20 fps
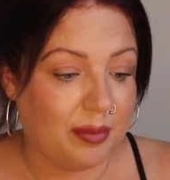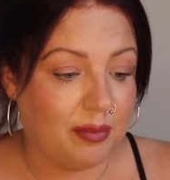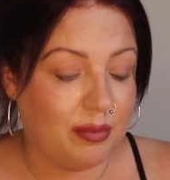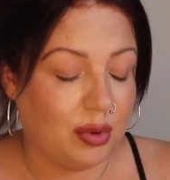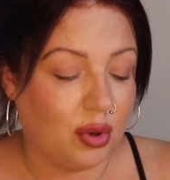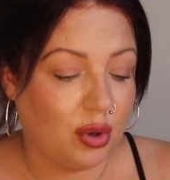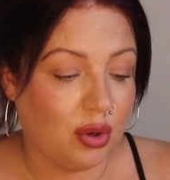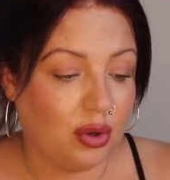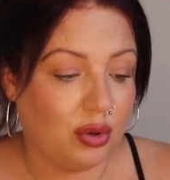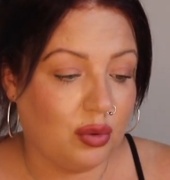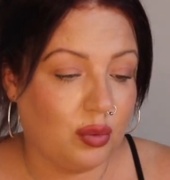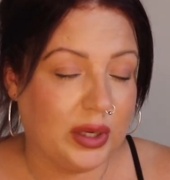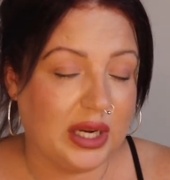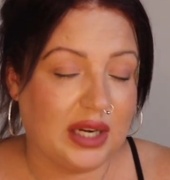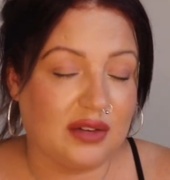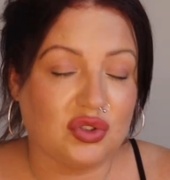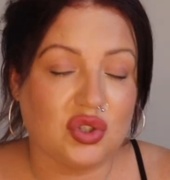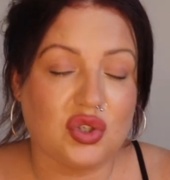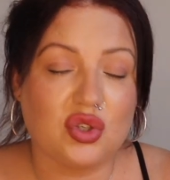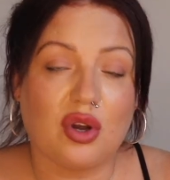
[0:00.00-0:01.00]
but we
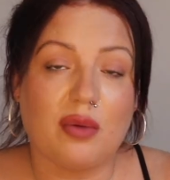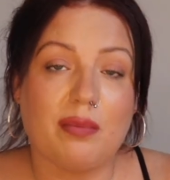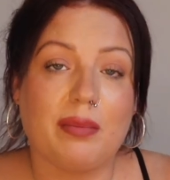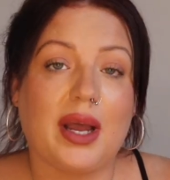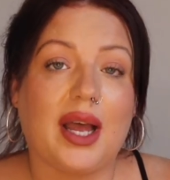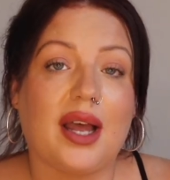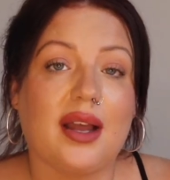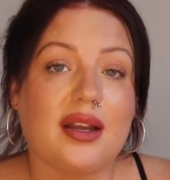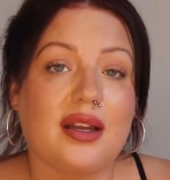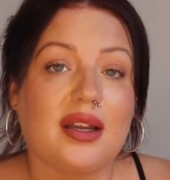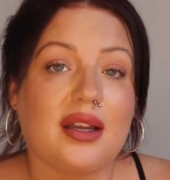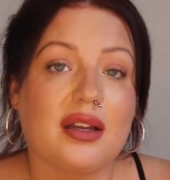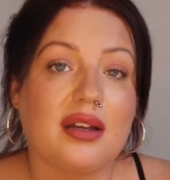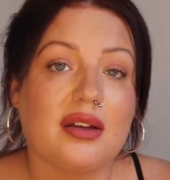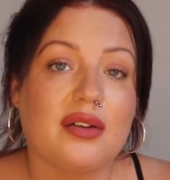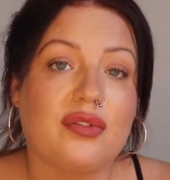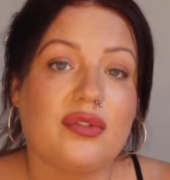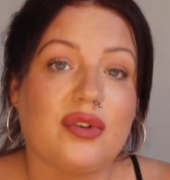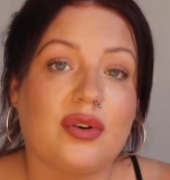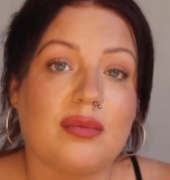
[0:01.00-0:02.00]
have just got back
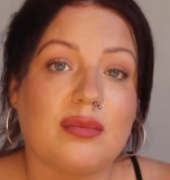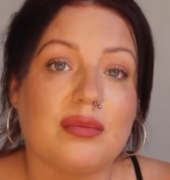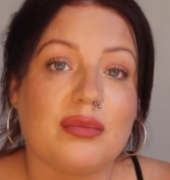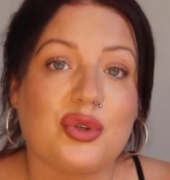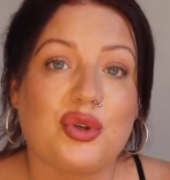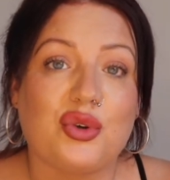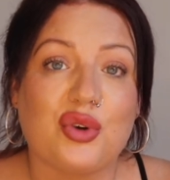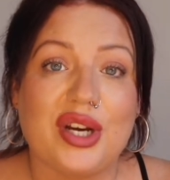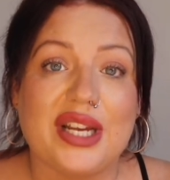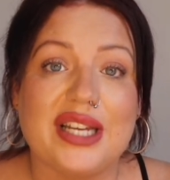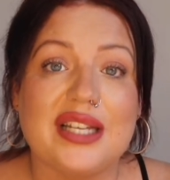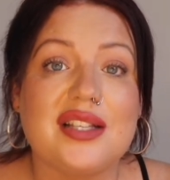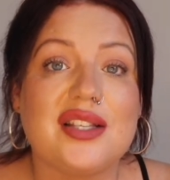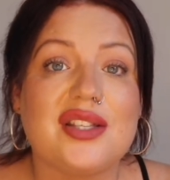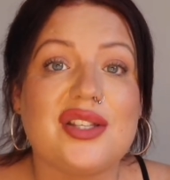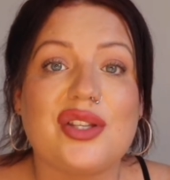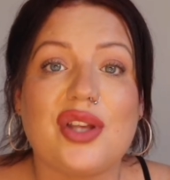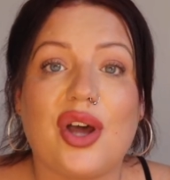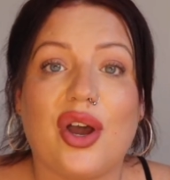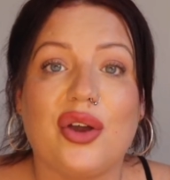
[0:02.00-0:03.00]
from Greece,
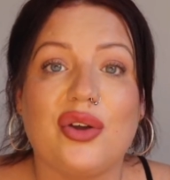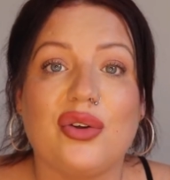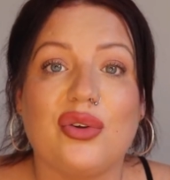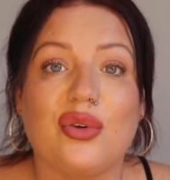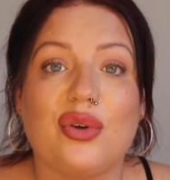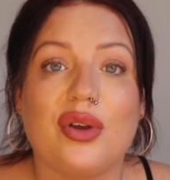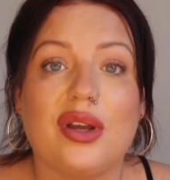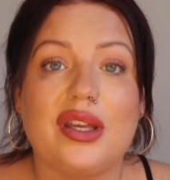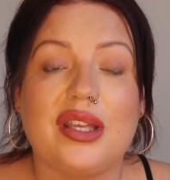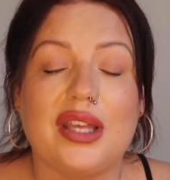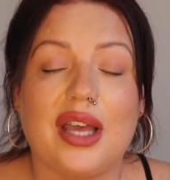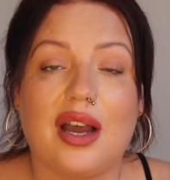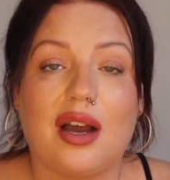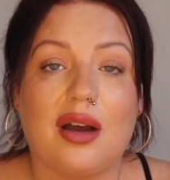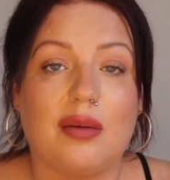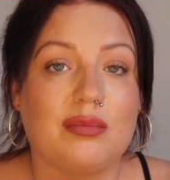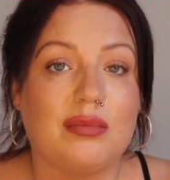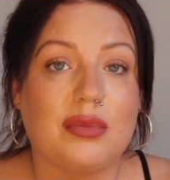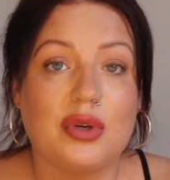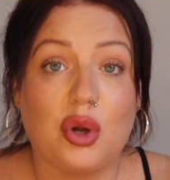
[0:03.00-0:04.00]
so yeah,
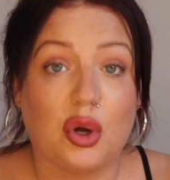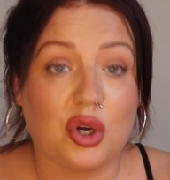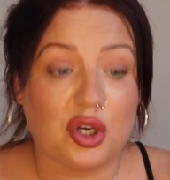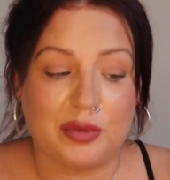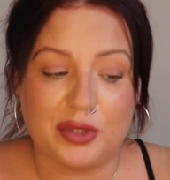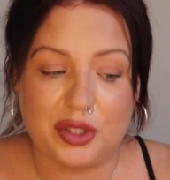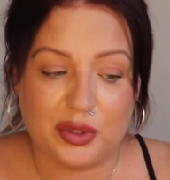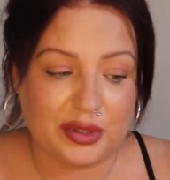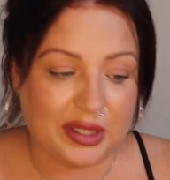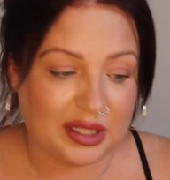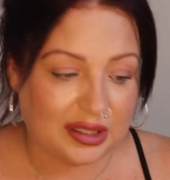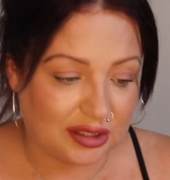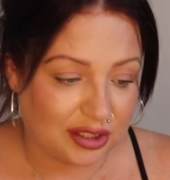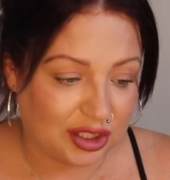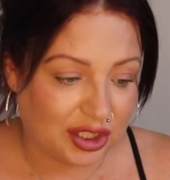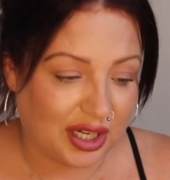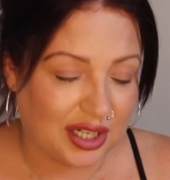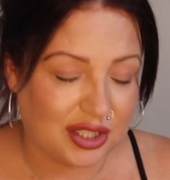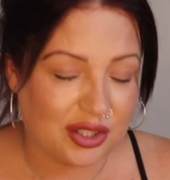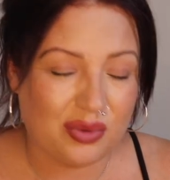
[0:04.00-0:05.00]
I'm not going to be doing that
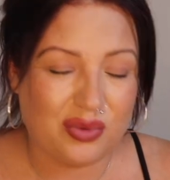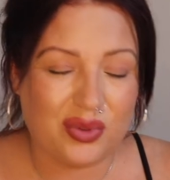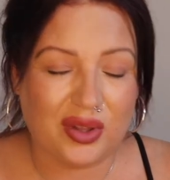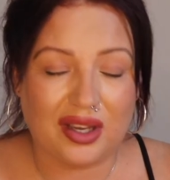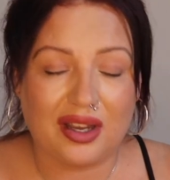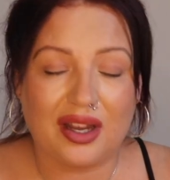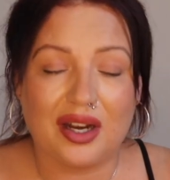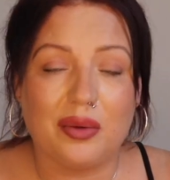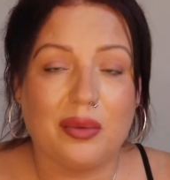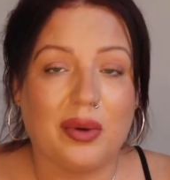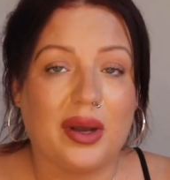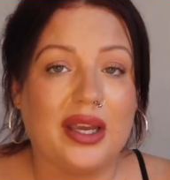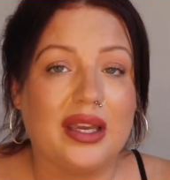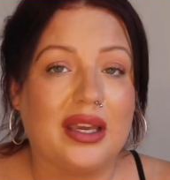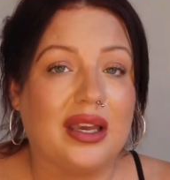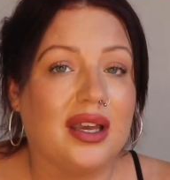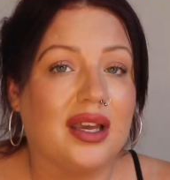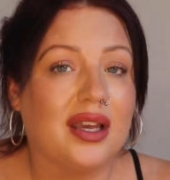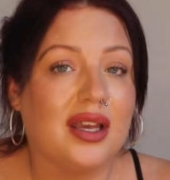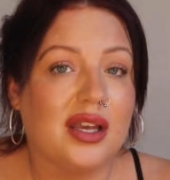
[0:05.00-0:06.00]
this year, I don't think, anyway.
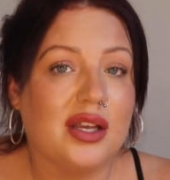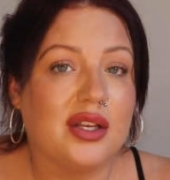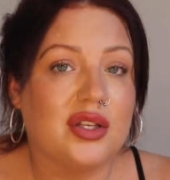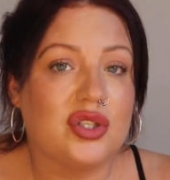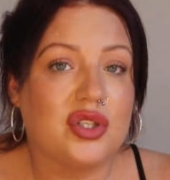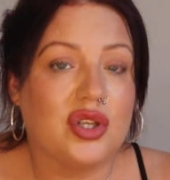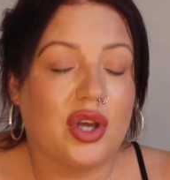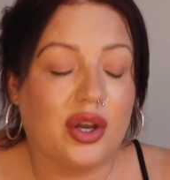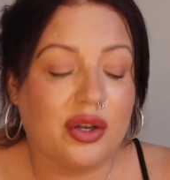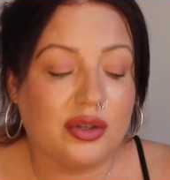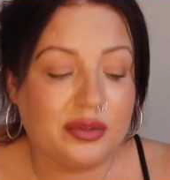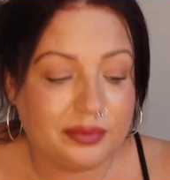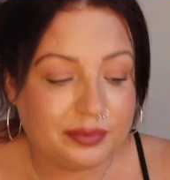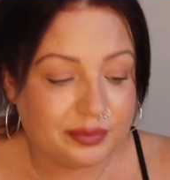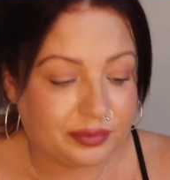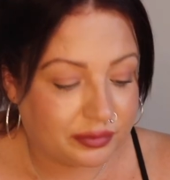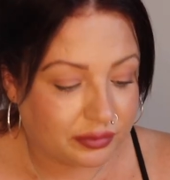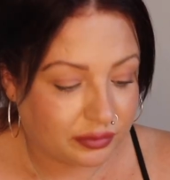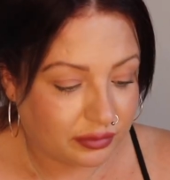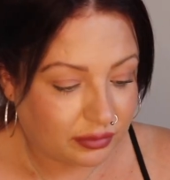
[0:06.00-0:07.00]
So,
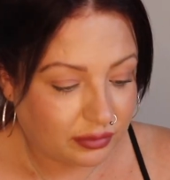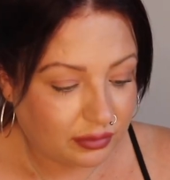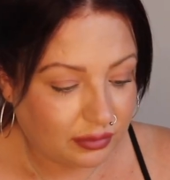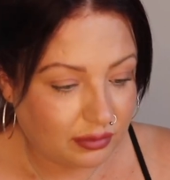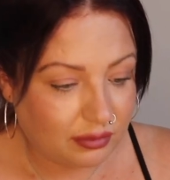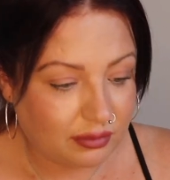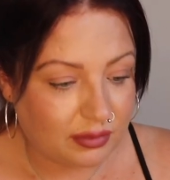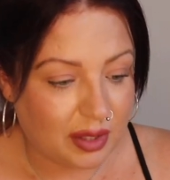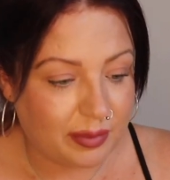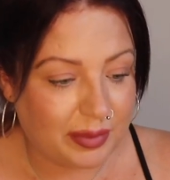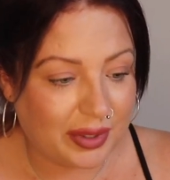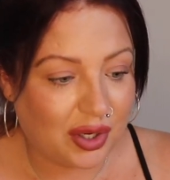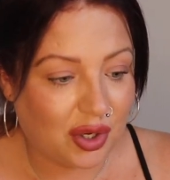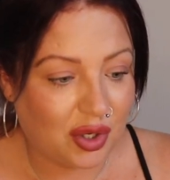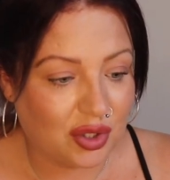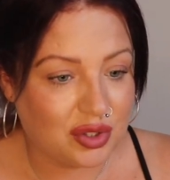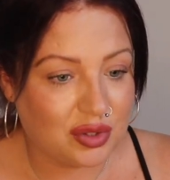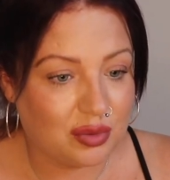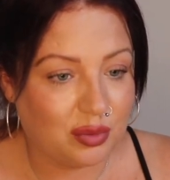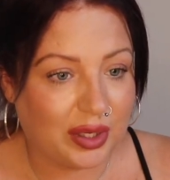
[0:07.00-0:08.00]

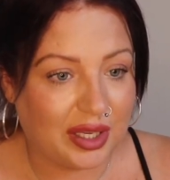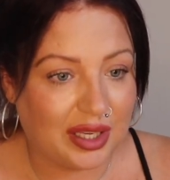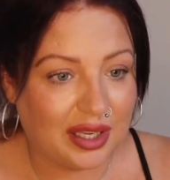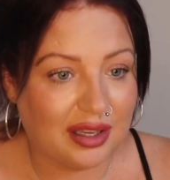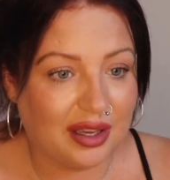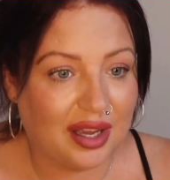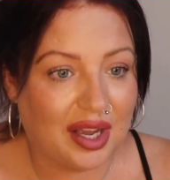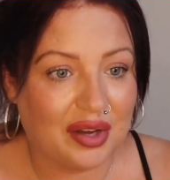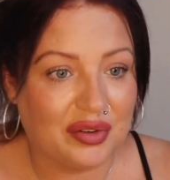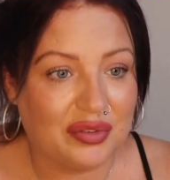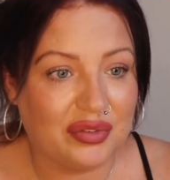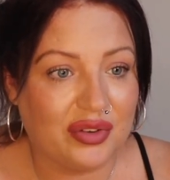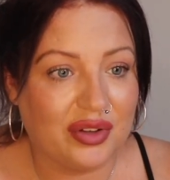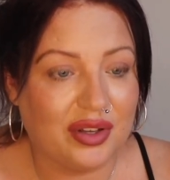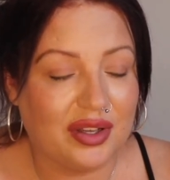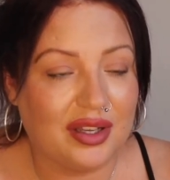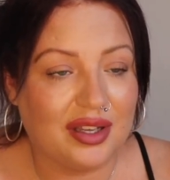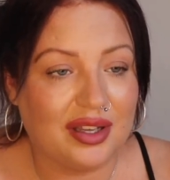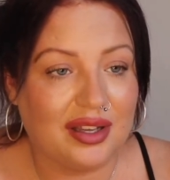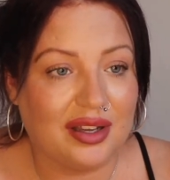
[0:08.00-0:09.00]
because we have
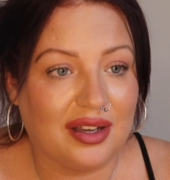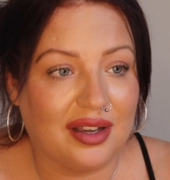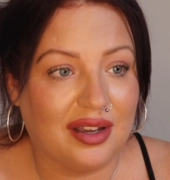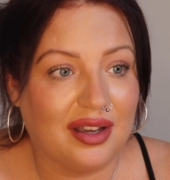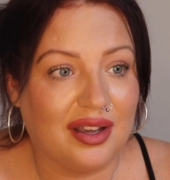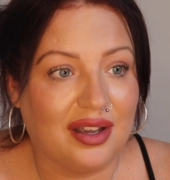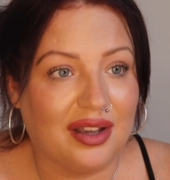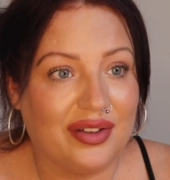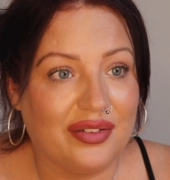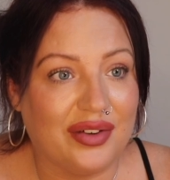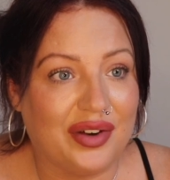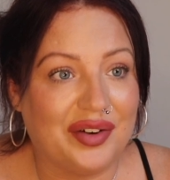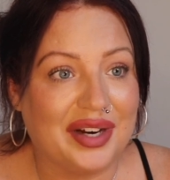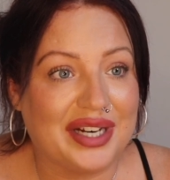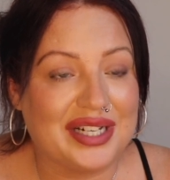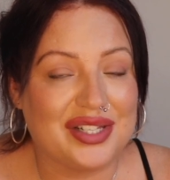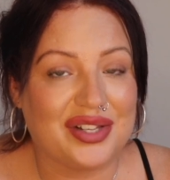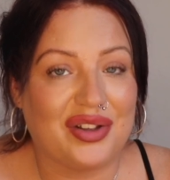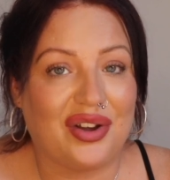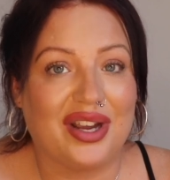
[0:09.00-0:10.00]
a very
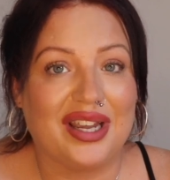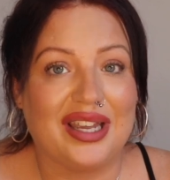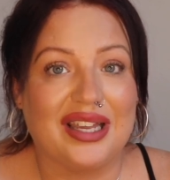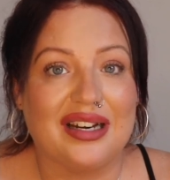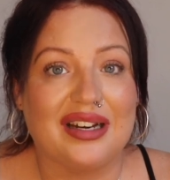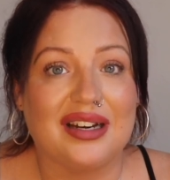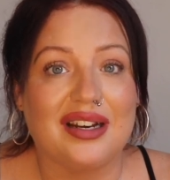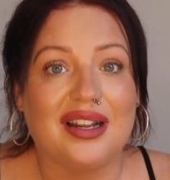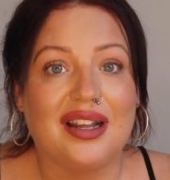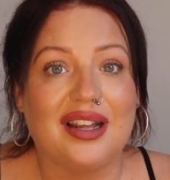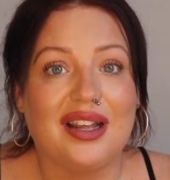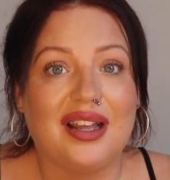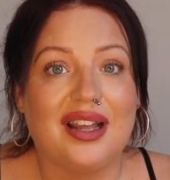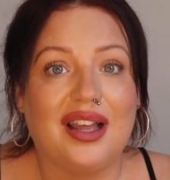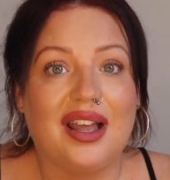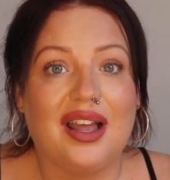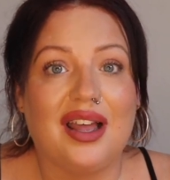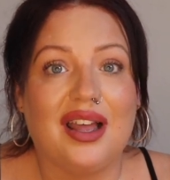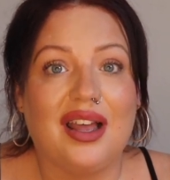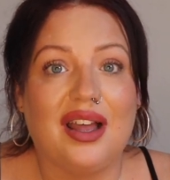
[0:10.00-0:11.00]
exciting
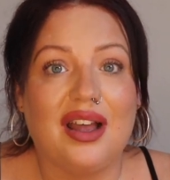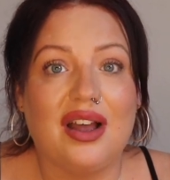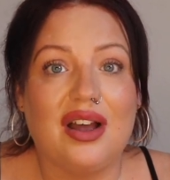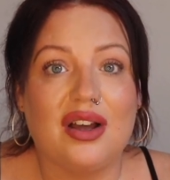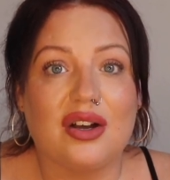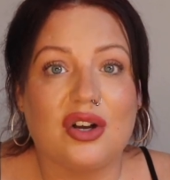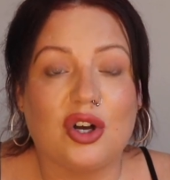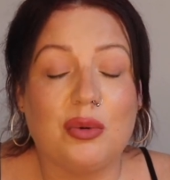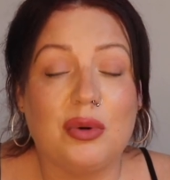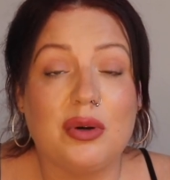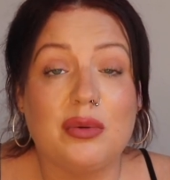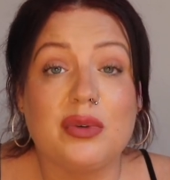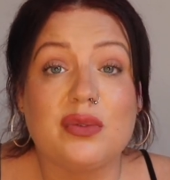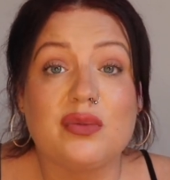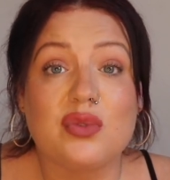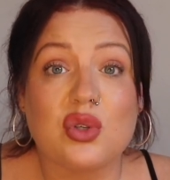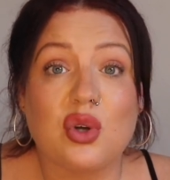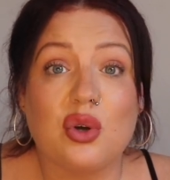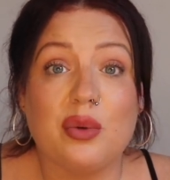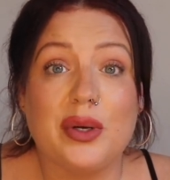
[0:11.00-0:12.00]
couple of
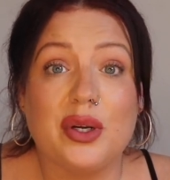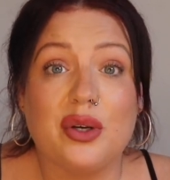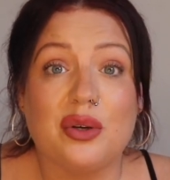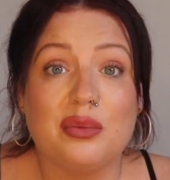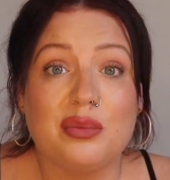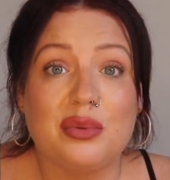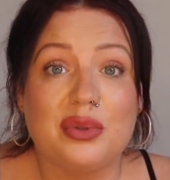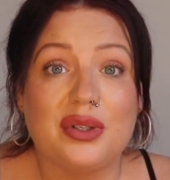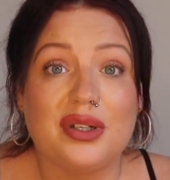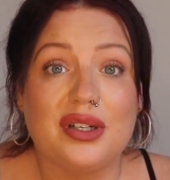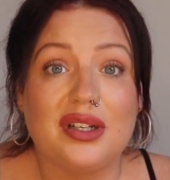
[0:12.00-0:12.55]
months coming up,